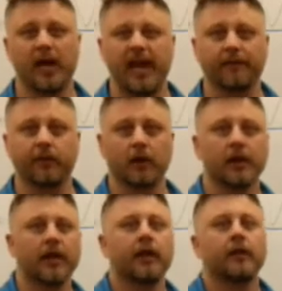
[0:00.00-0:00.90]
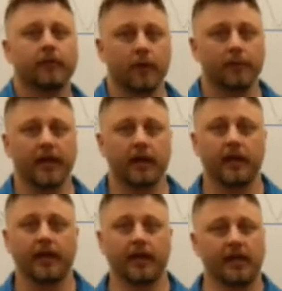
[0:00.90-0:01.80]
effort from there.
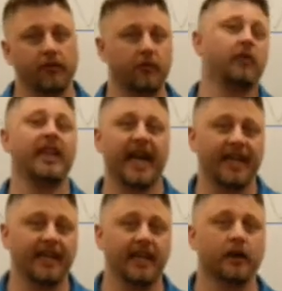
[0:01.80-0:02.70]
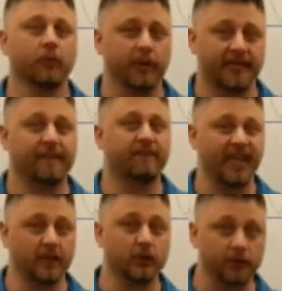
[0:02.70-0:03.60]
And it gives you the idea of what that
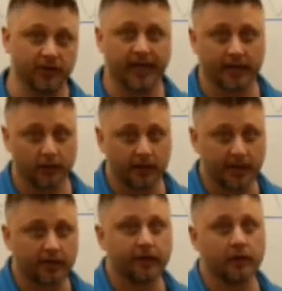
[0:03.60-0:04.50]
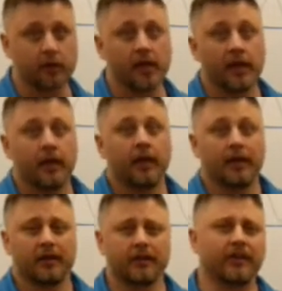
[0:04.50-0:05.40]
feels like, okay? So
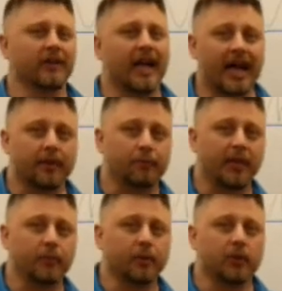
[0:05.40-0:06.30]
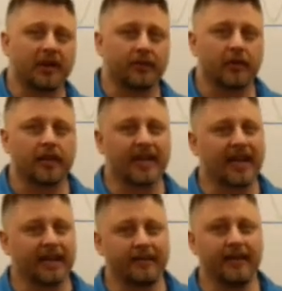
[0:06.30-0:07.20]
there's a lot of people out there that
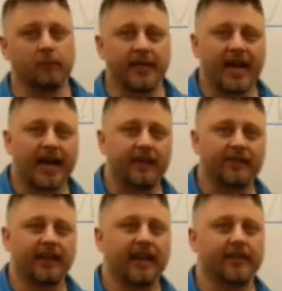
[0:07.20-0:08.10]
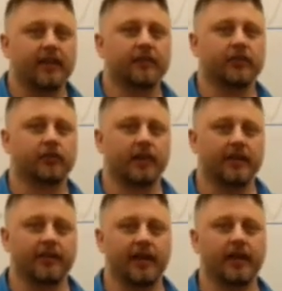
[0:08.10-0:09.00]
kind of demonize the idea of a
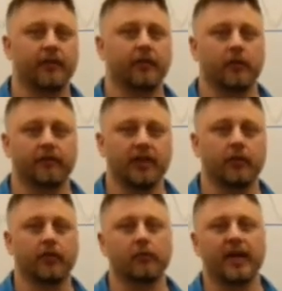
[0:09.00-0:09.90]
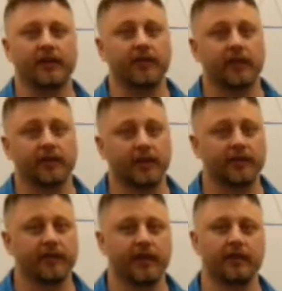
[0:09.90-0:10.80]
stress test or a VO2 max test because
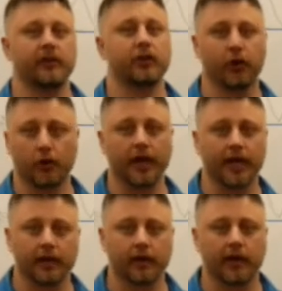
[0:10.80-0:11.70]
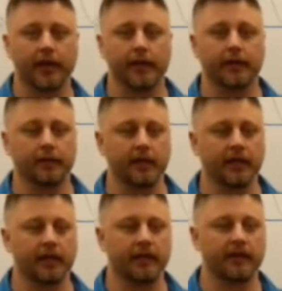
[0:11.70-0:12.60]
it is enduring, right?
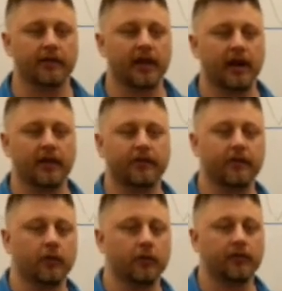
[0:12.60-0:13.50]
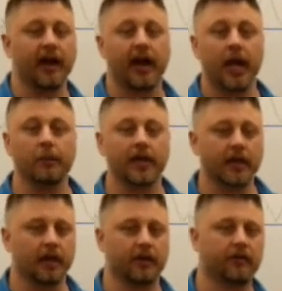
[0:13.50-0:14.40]
It does cost you time, it
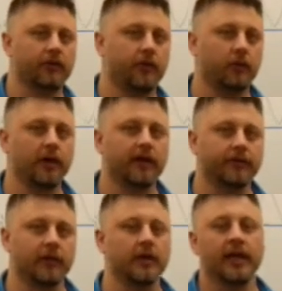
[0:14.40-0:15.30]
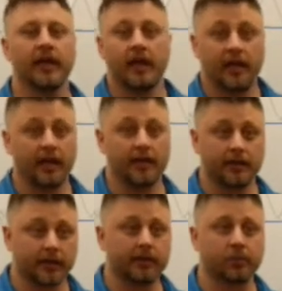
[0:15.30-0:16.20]
costs you effort, and it
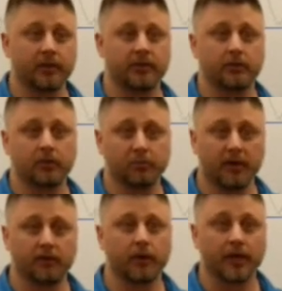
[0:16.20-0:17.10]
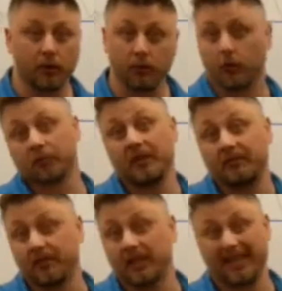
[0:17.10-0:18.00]
does put you above what you normally
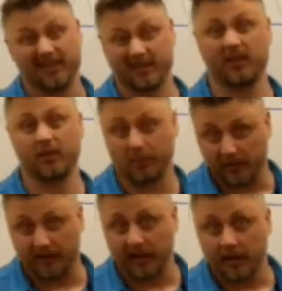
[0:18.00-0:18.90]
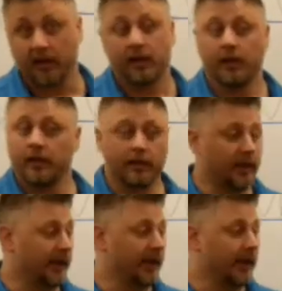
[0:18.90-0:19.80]
feel like is 100%.
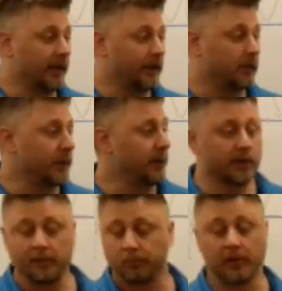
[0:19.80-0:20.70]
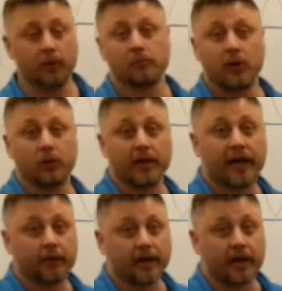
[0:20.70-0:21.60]
And we really blow the mold
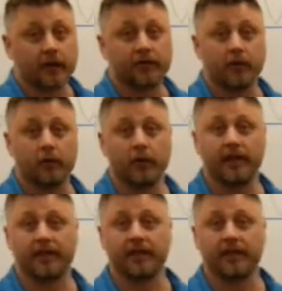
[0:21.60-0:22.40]
out there. So with